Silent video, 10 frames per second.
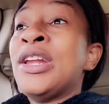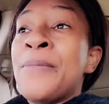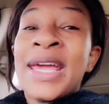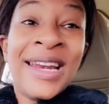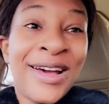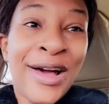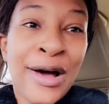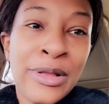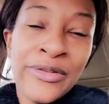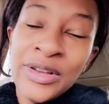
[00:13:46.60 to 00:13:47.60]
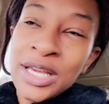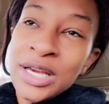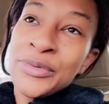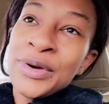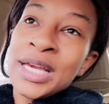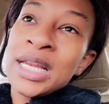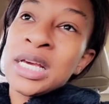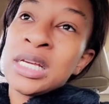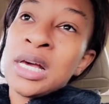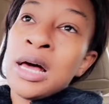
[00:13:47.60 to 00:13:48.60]
on making an omelet for them with
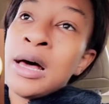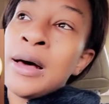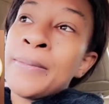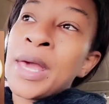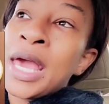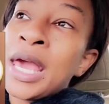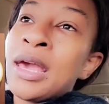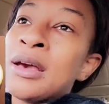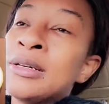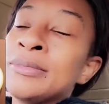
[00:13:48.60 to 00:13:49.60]
ham,